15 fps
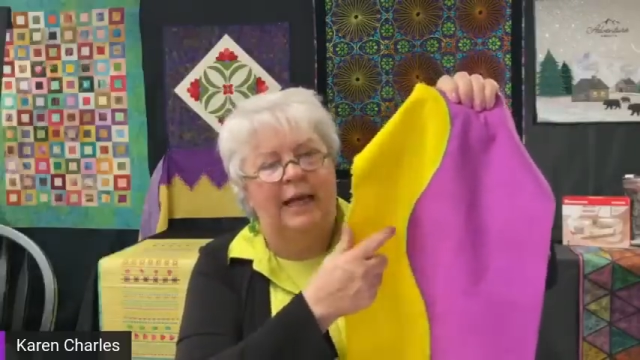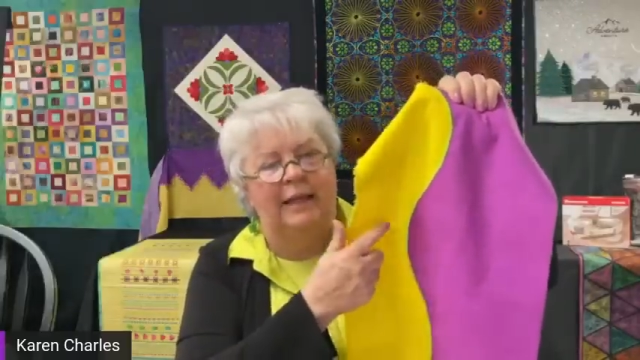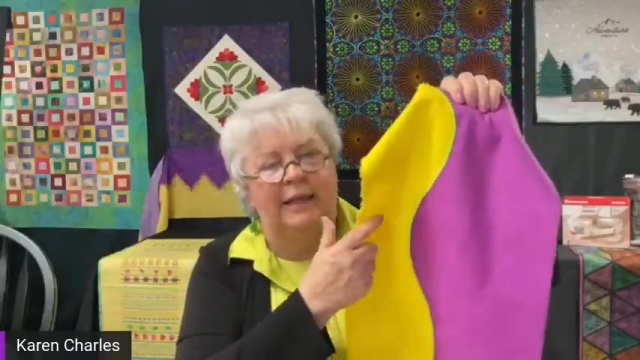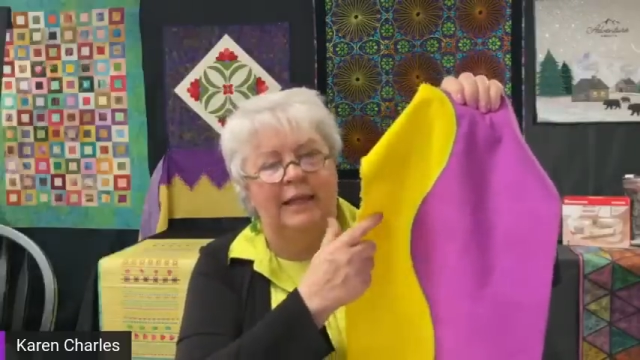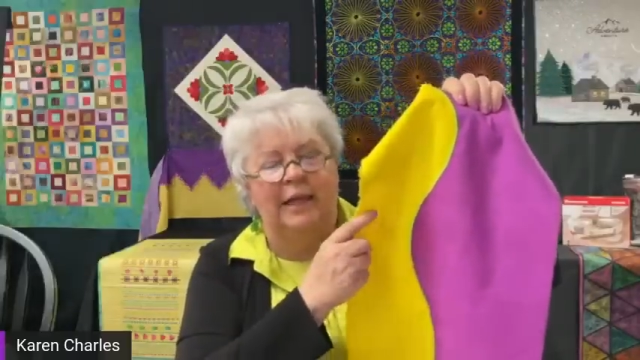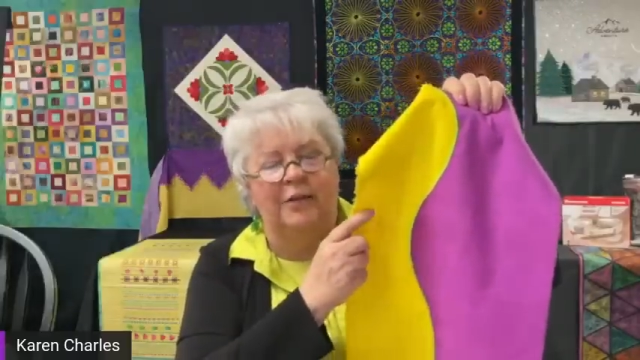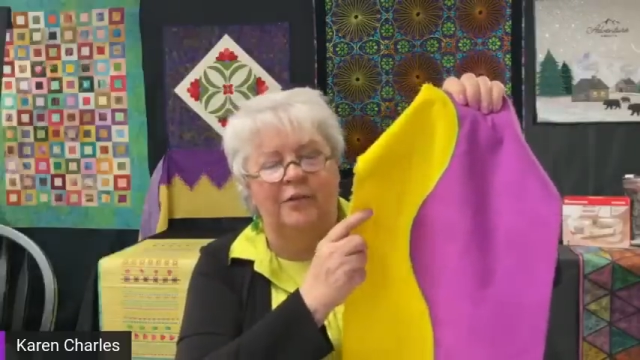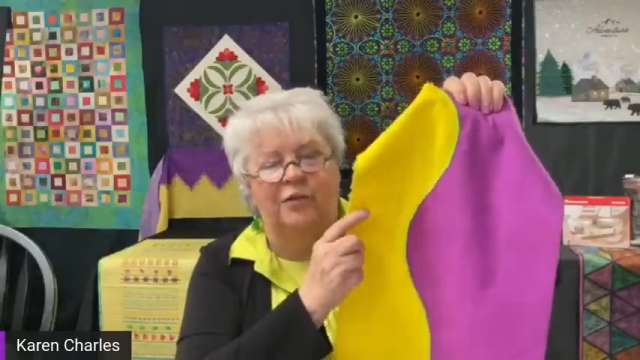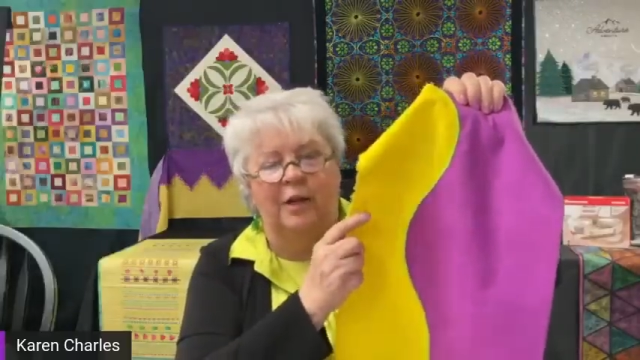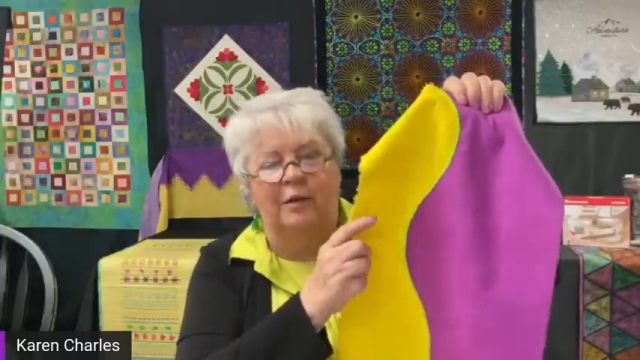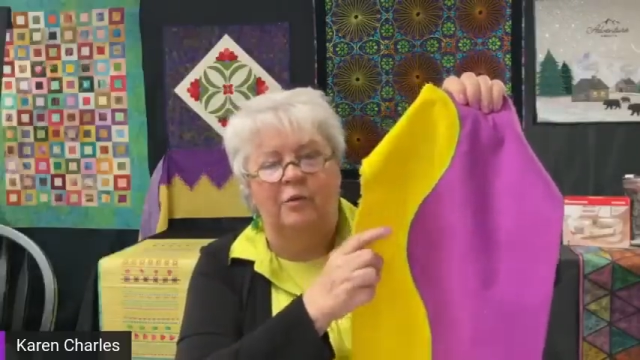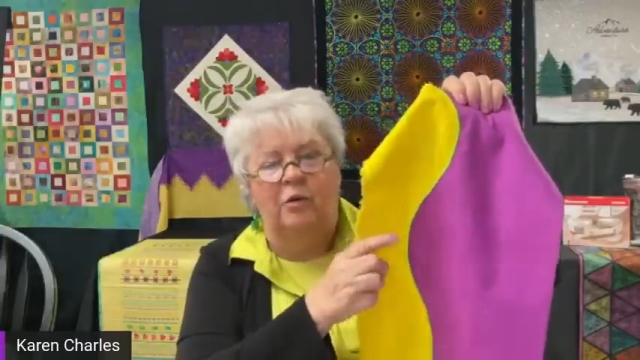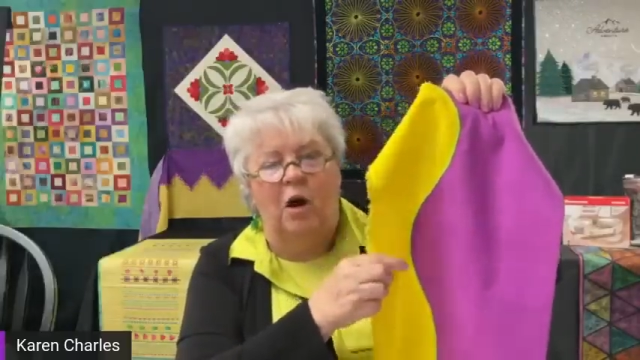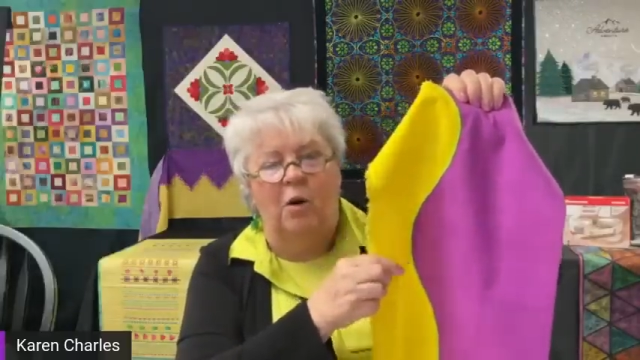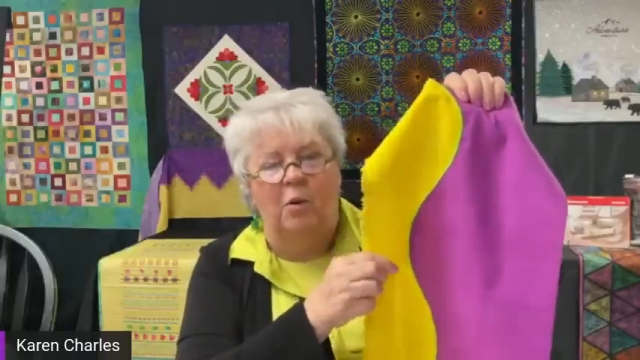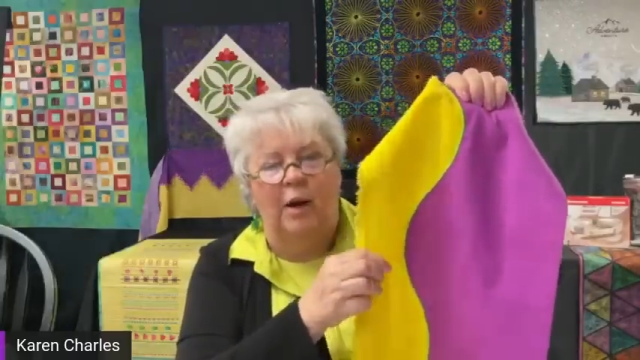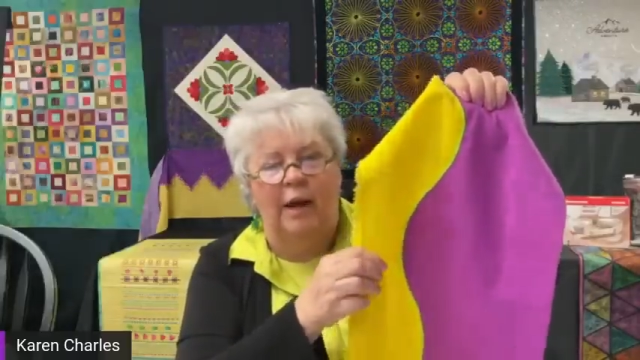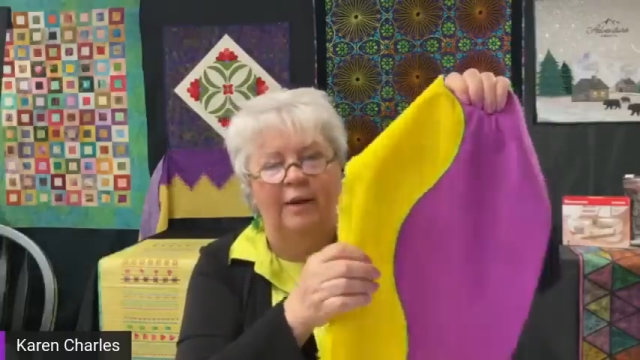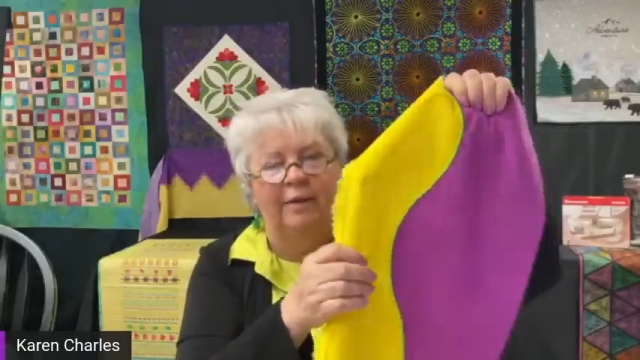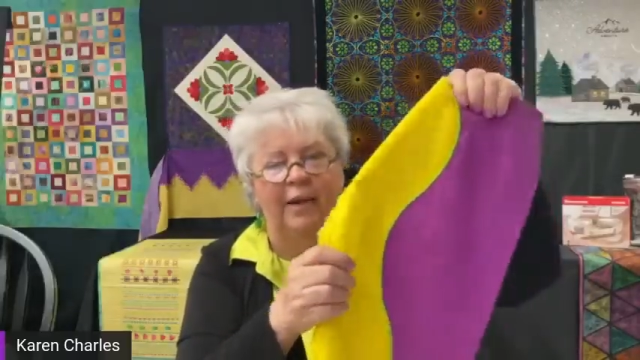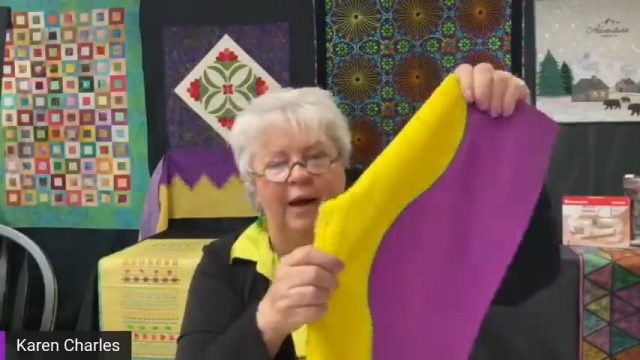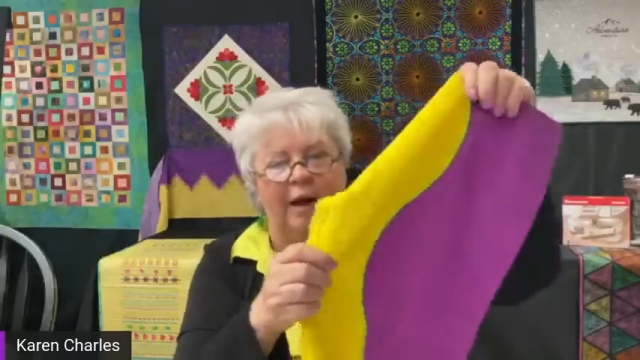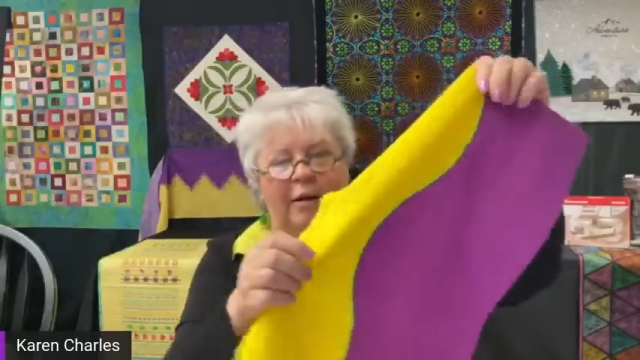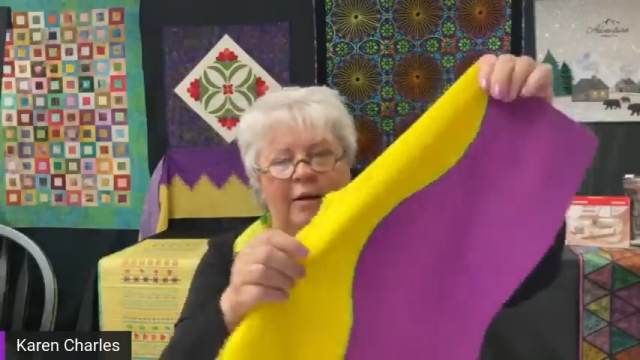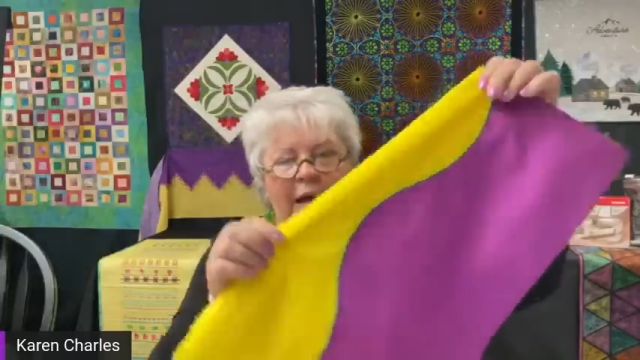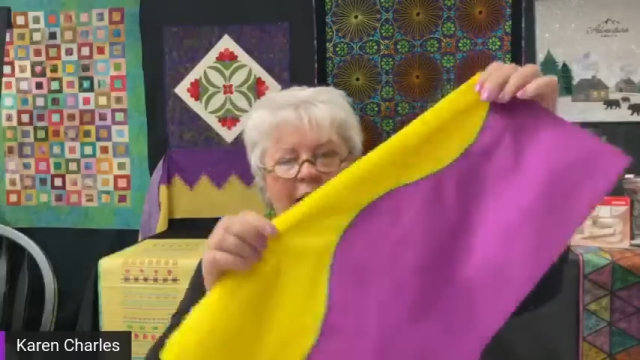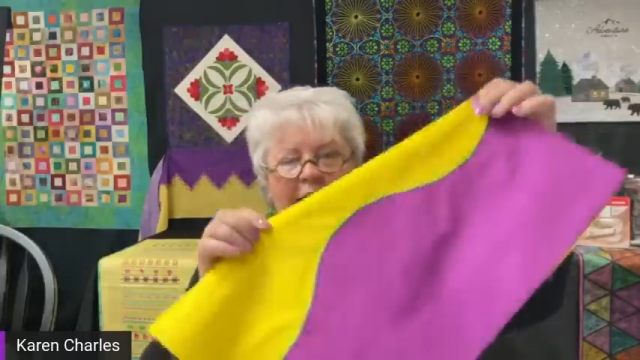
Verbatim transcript: leaves and go in there.